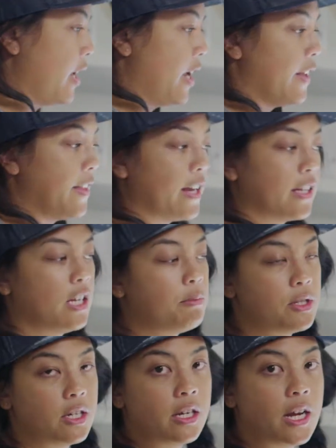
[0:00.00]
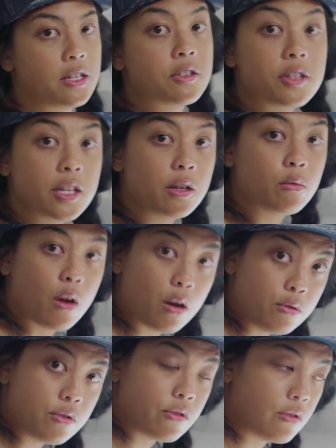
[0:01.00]
And that keeps it a nice city
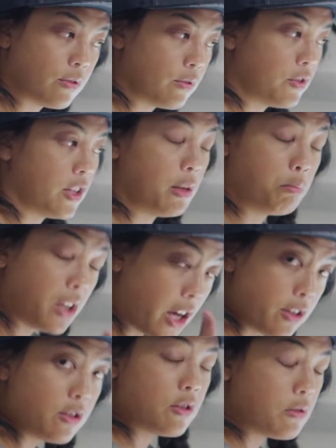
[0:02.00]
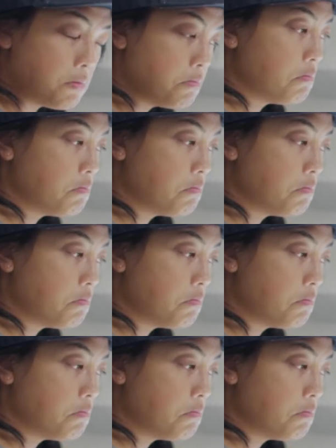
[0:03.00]
roast, city plus.